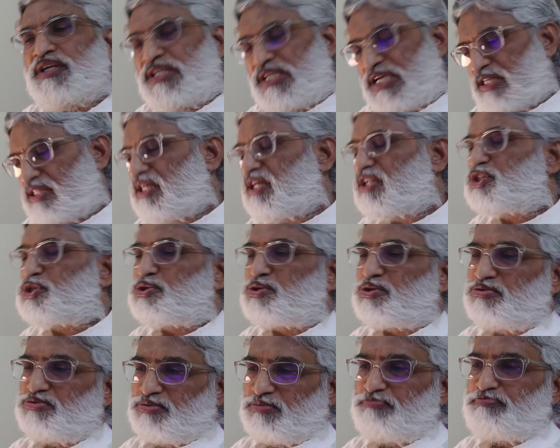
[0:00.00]
Yeah, that's
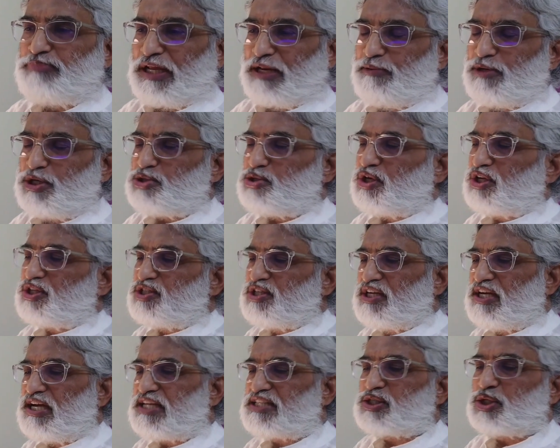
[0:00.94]
true. Parameshwar
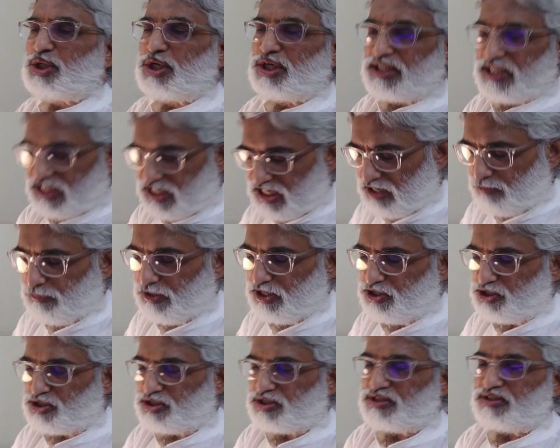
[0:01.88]
ji has got a
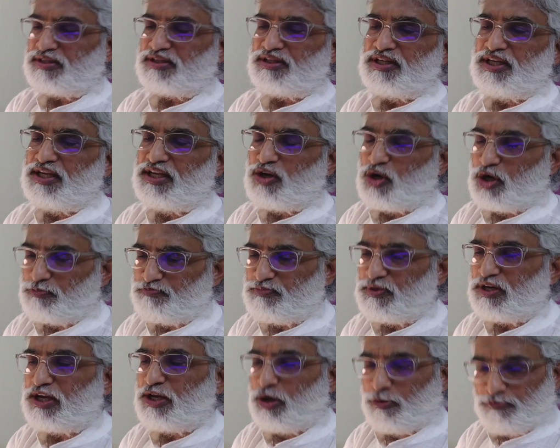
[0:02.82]
comment,
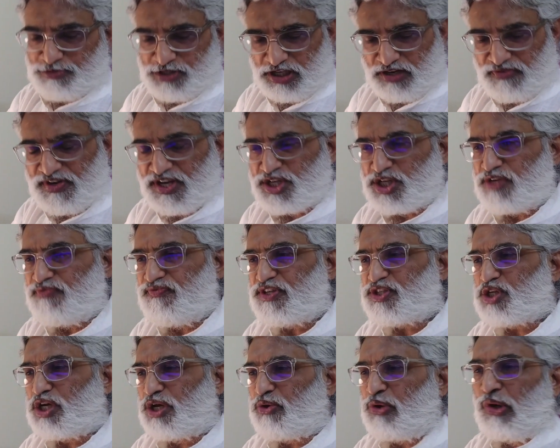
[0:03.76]
an observation
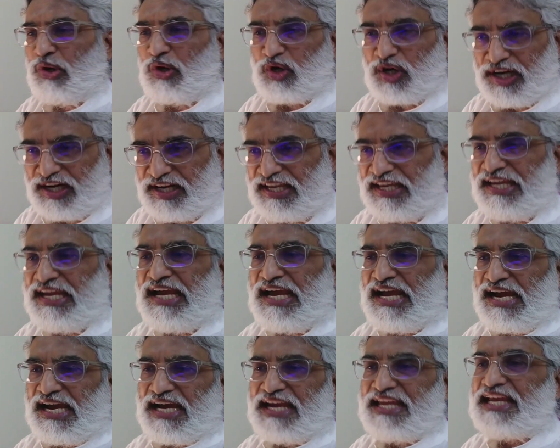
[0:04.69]
which I
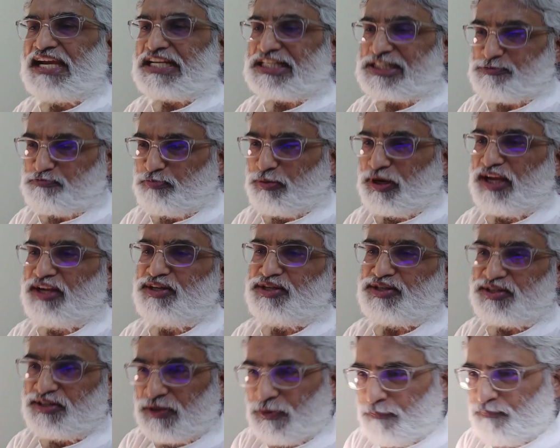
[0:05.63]

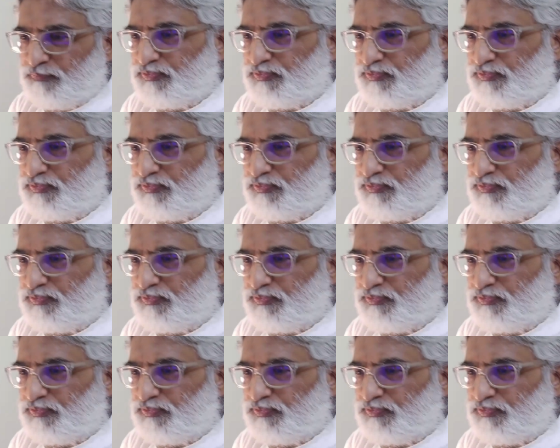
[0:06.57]
explained.